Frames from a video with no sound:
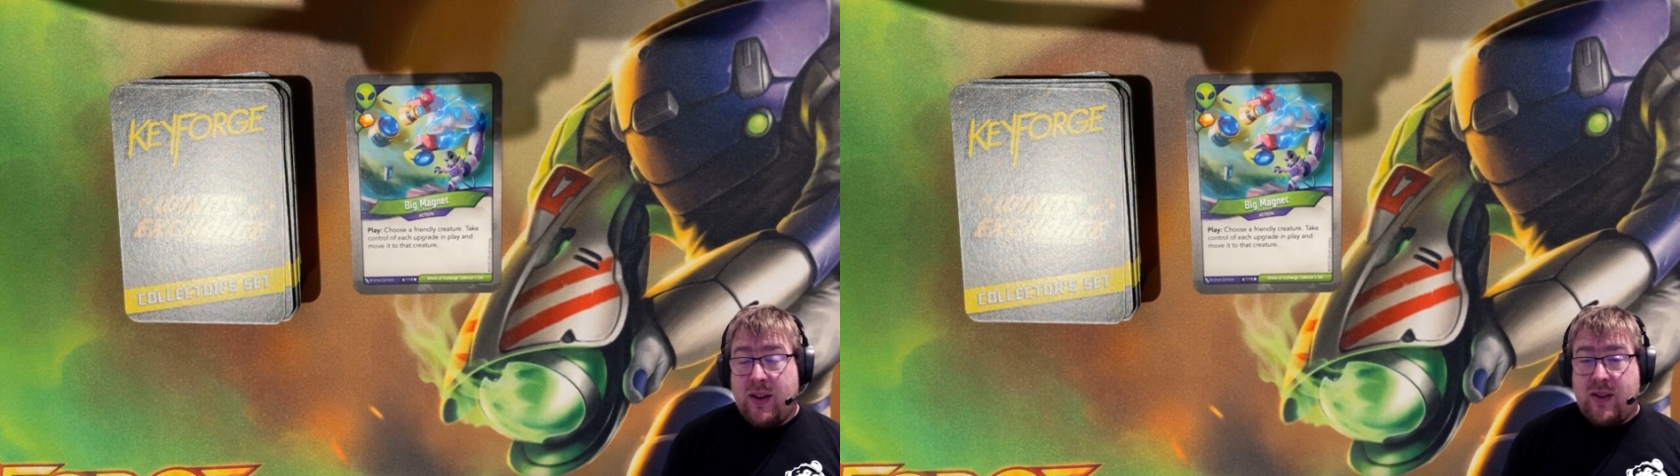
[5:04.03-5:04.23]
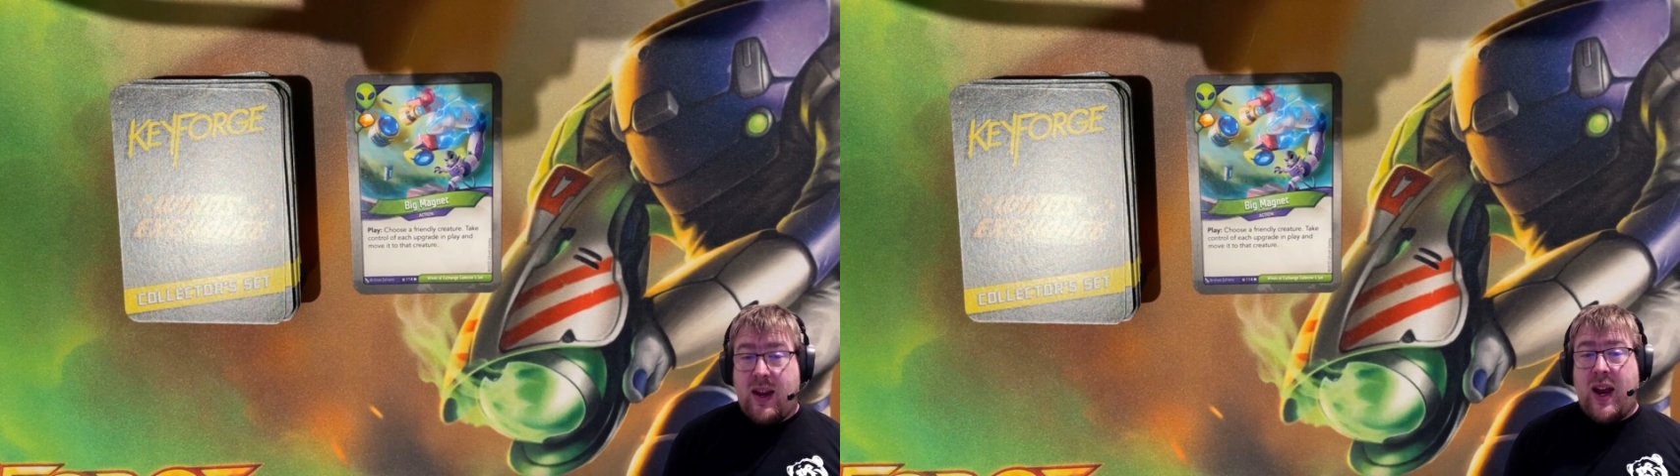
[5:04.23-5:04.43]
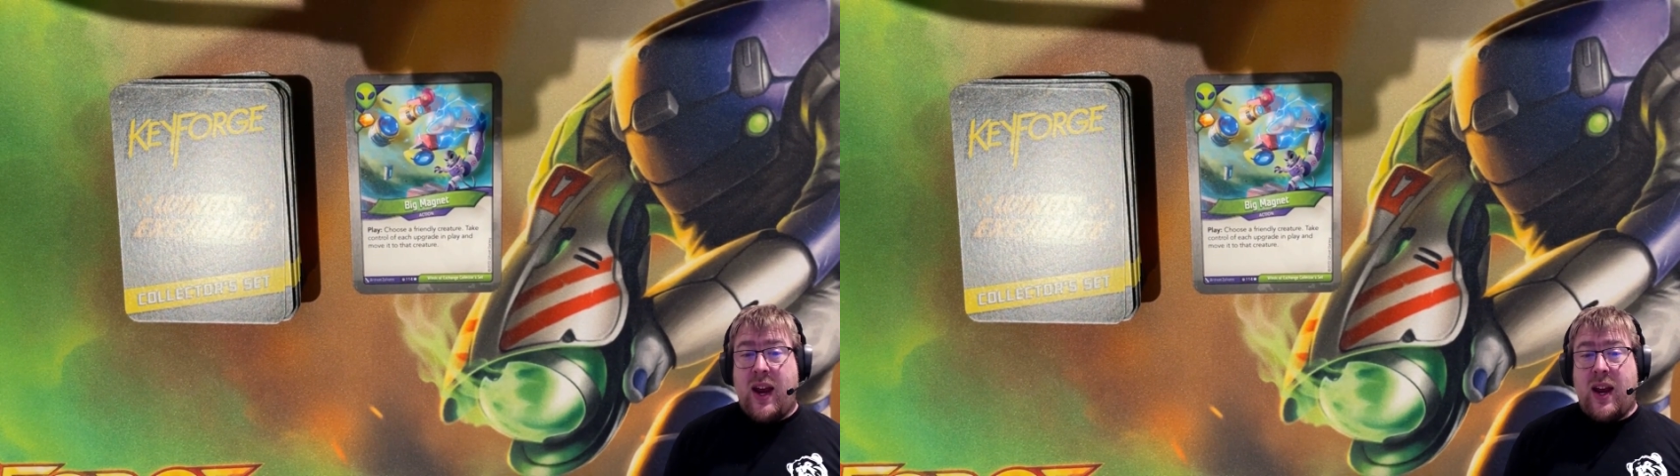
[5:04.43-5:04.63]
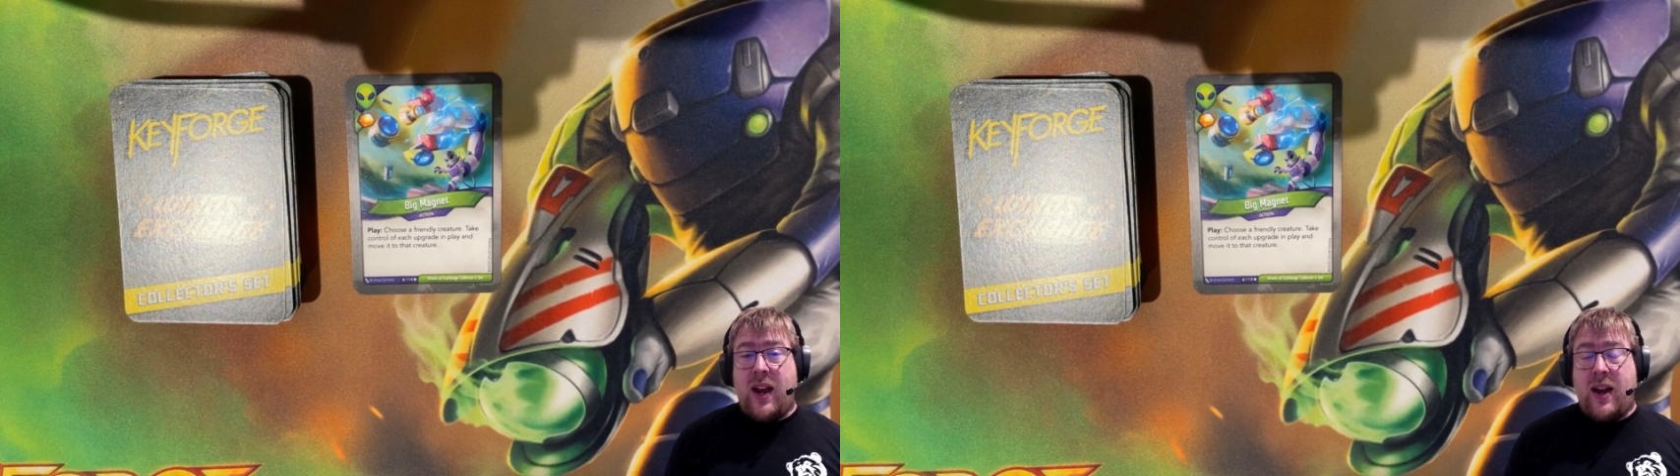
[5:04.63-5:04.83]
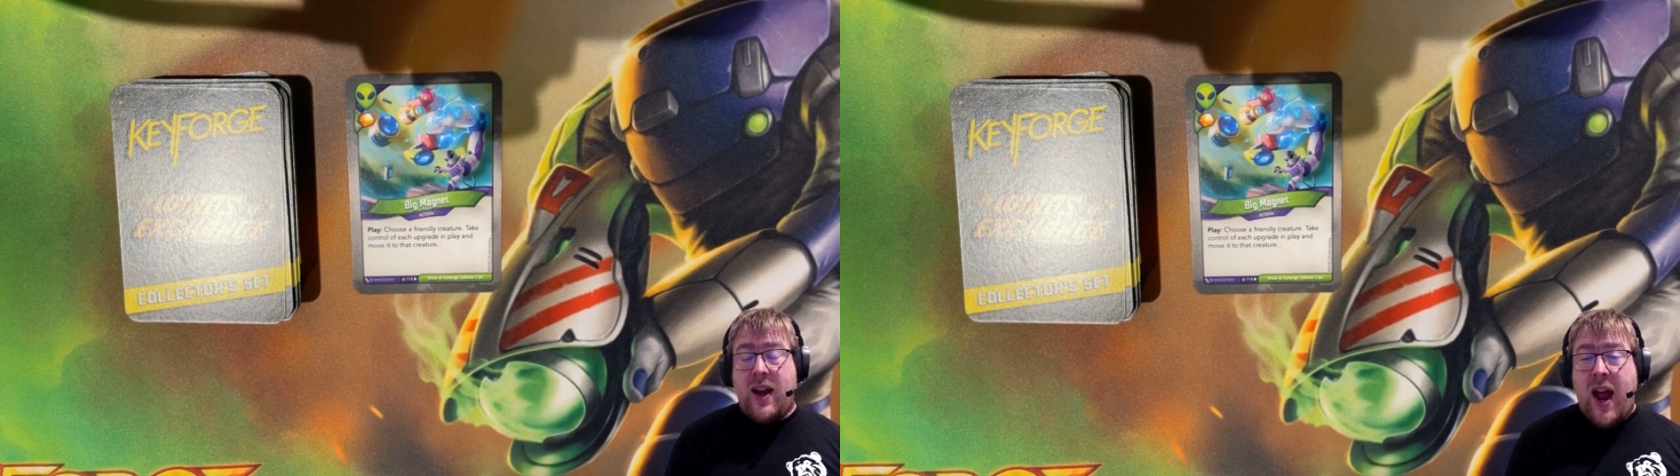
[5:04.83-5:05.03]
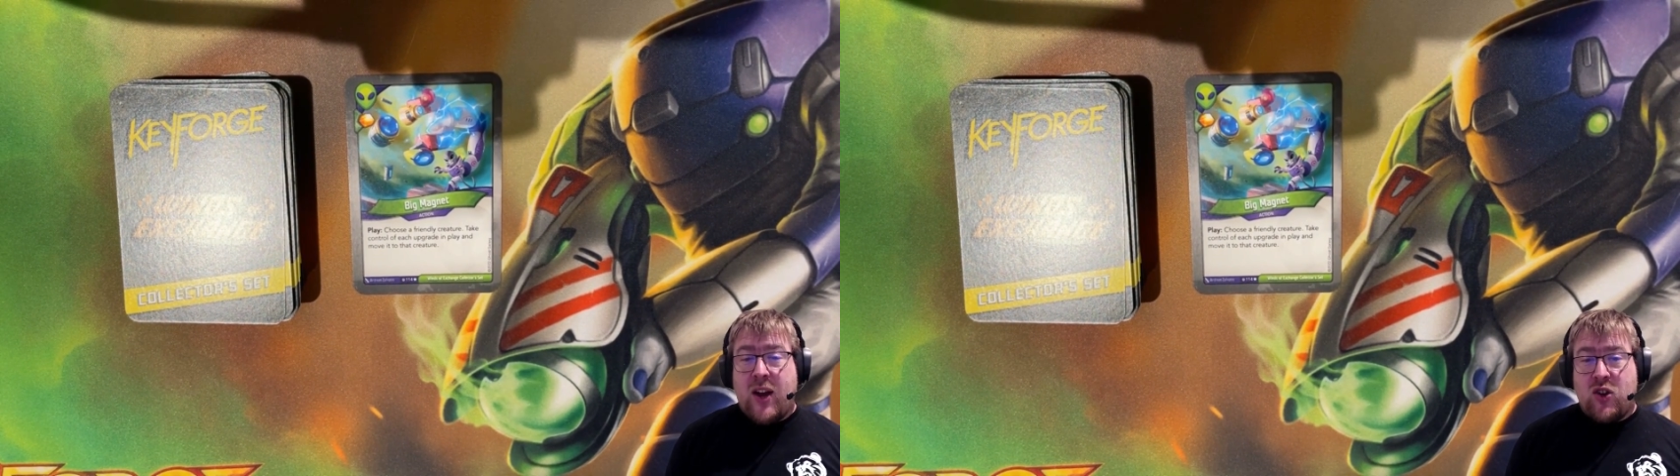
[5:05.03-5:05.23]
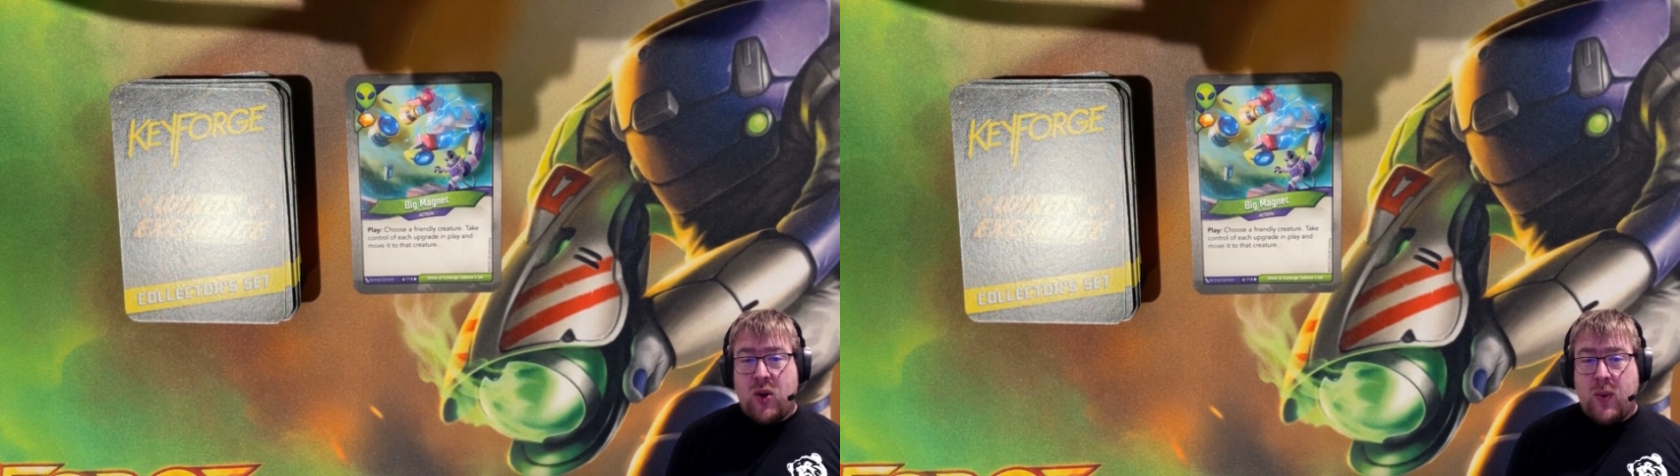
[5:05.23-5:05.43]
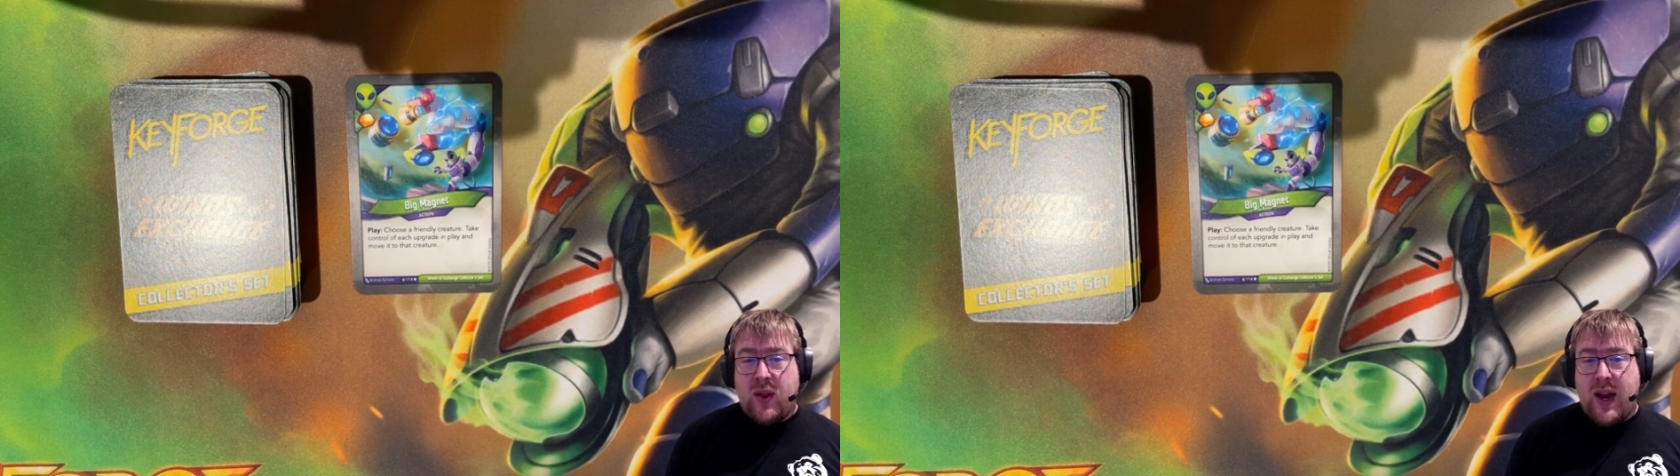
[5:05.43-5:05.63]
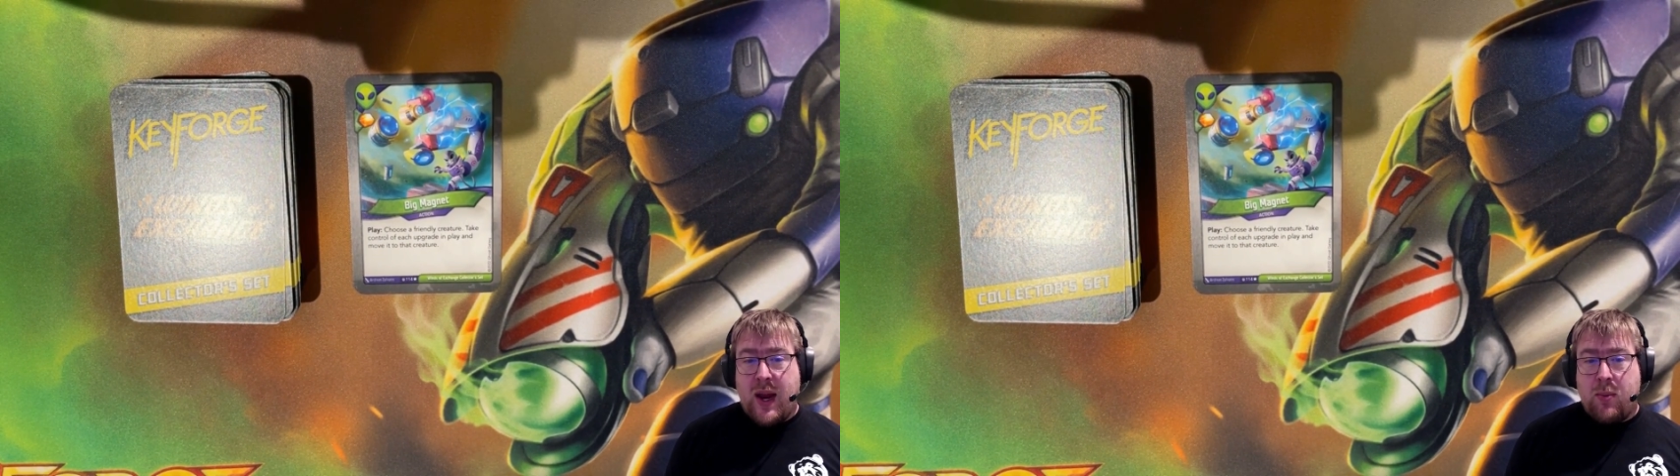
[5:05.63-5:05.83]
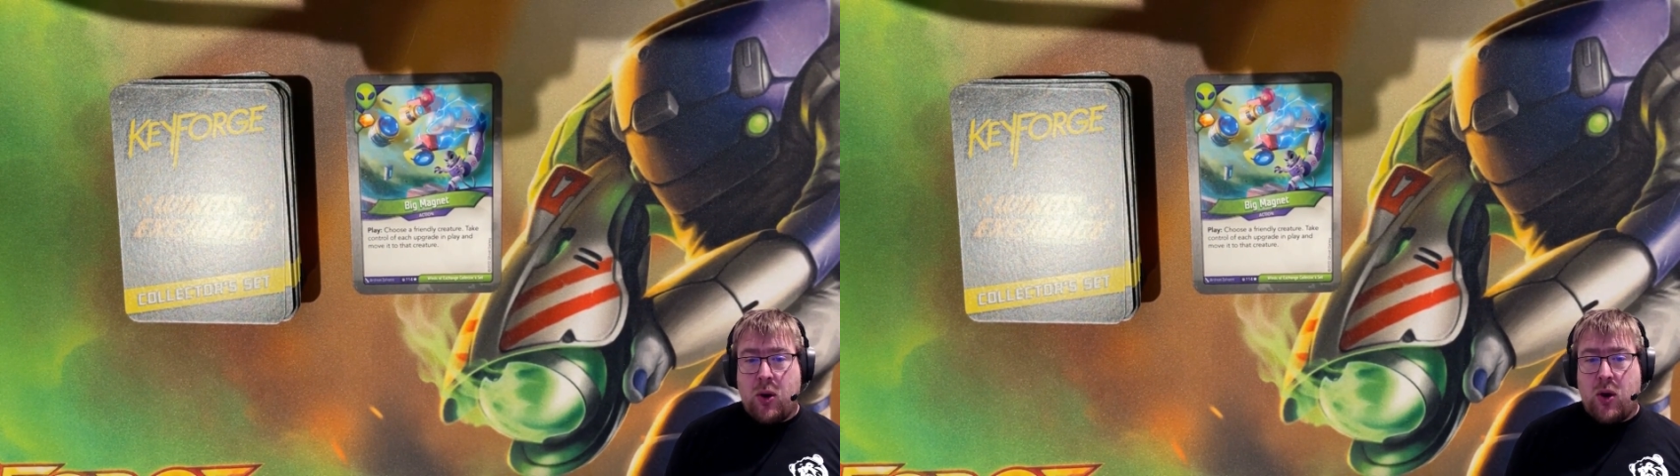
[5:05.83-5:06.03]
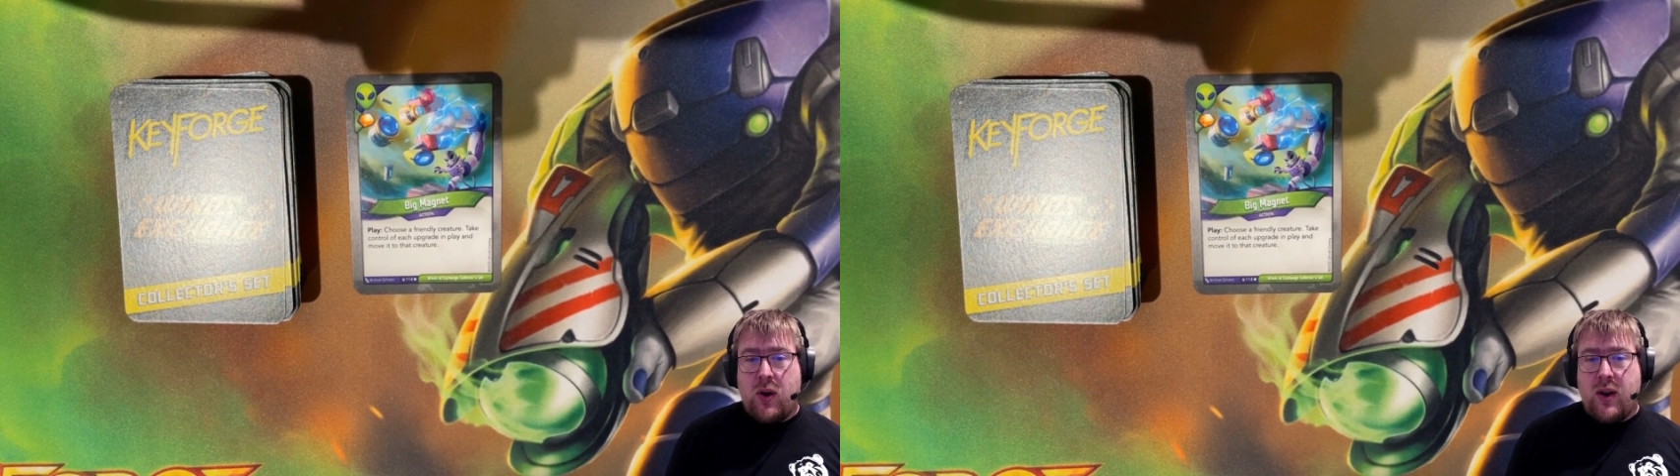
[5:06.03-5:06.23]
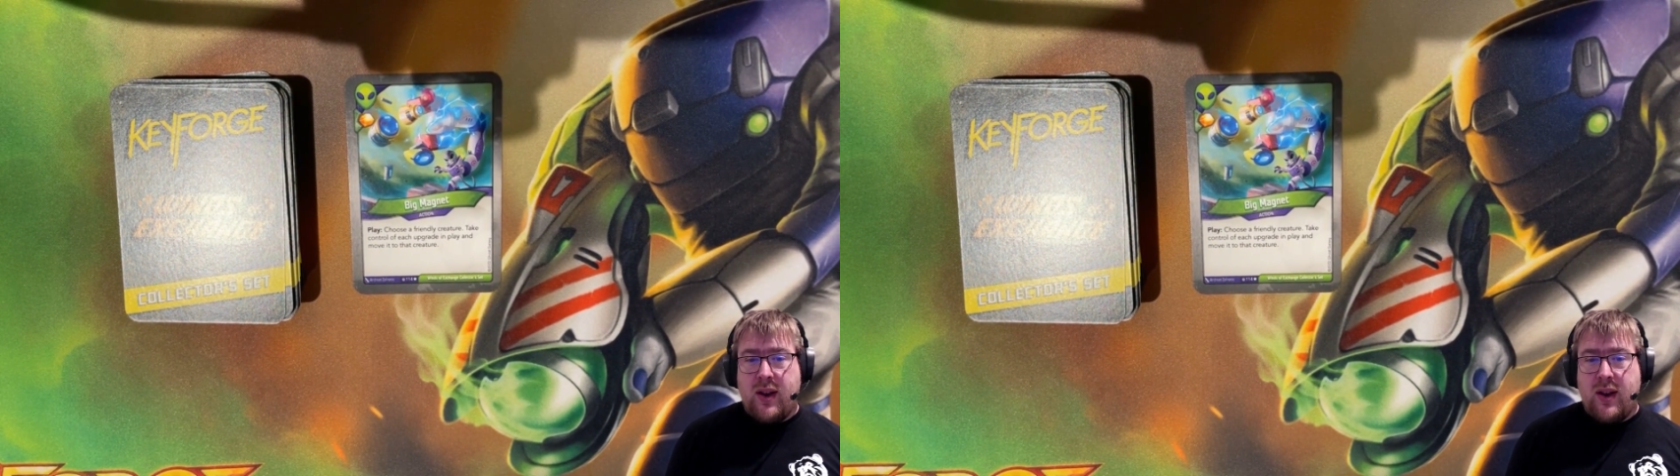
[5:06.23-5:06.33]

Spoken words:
an action with an amber,